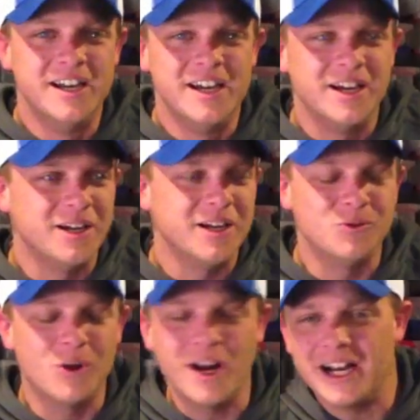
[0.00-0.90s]

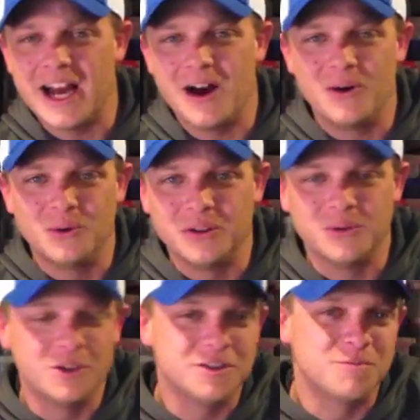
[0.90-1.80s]
And right now,
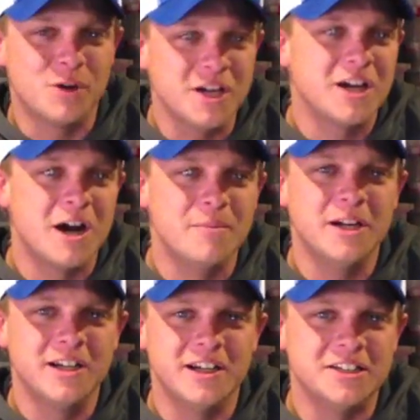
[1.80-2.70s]
with spring
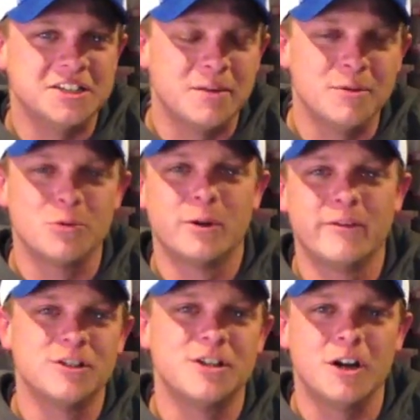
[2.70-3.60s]
coming and some of the
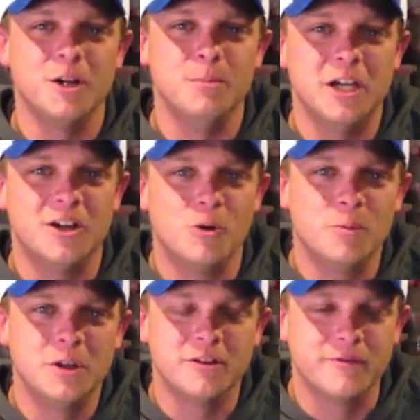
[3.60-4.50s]
rivers already being
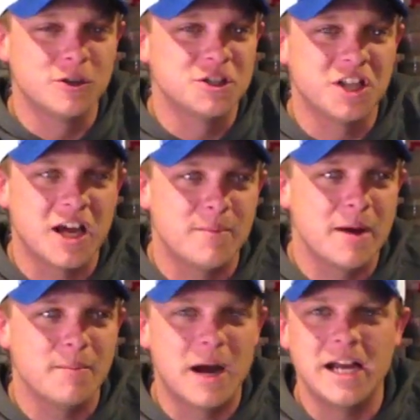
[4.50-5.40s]
open, the first thing on
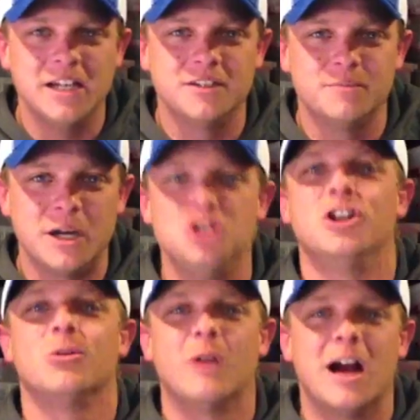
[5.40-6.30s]
my mind is my
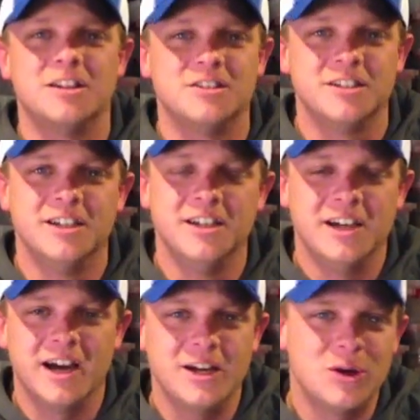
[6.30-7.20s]
jig rods.
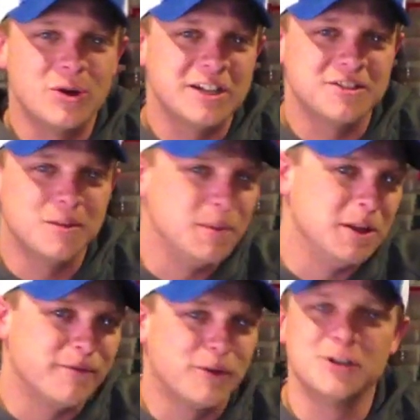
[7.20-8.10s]
I know that's going to be
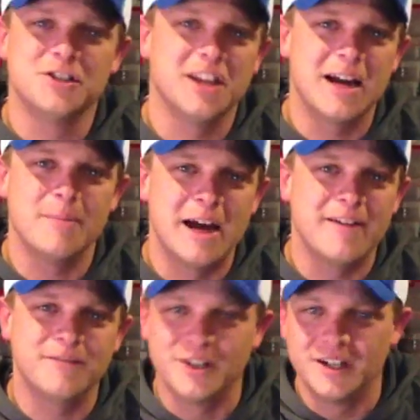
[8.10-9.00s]
the first thing I'm
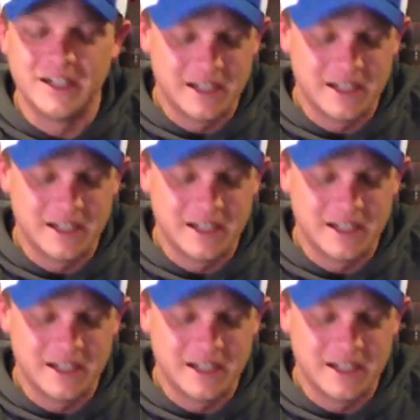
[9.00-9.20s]
after.